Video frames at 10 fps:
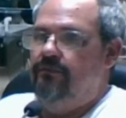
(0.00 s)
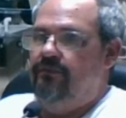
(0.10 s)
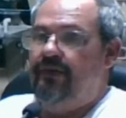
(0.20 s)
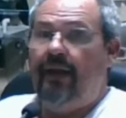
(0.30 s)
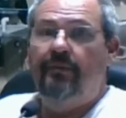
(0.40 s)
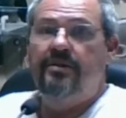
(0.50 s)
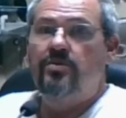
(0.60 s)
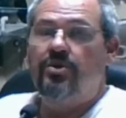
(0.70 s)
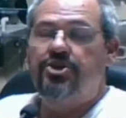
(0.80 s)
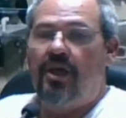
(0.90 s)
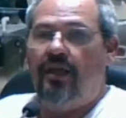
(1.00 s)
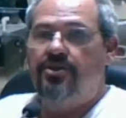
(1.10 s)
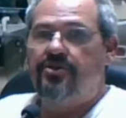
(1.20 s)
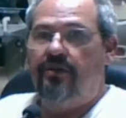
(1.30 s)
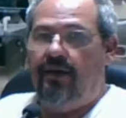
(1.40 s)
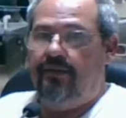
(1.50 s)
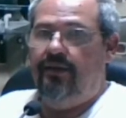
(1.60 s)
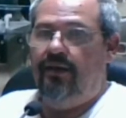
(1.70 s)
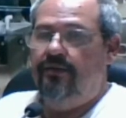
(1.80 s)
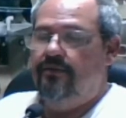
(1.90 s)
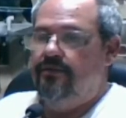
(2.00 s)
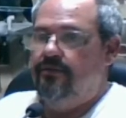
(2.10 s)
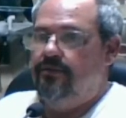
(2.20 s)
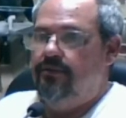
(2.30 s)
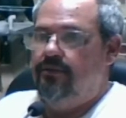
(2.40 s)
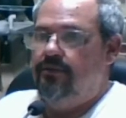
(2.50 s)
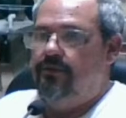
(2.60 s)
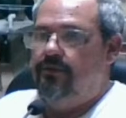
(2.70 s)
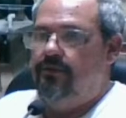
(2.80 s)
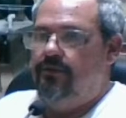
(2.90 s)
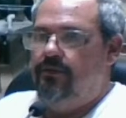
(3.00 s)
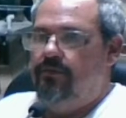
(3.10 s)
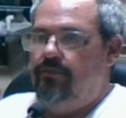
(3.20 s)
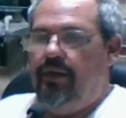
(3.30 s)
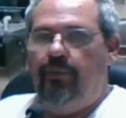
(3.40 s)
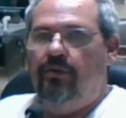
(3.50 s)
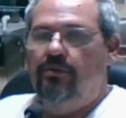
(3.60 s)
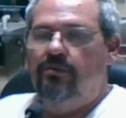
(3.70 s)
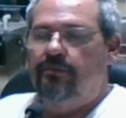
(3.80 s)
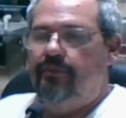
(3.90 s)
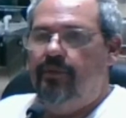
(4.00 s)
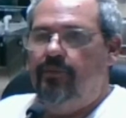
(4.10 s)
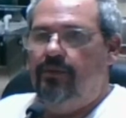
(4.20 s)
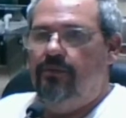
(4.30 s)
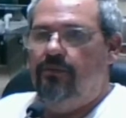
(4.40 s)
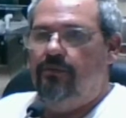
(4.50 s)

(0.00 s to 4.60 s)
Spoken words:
Families were changed that day. People, people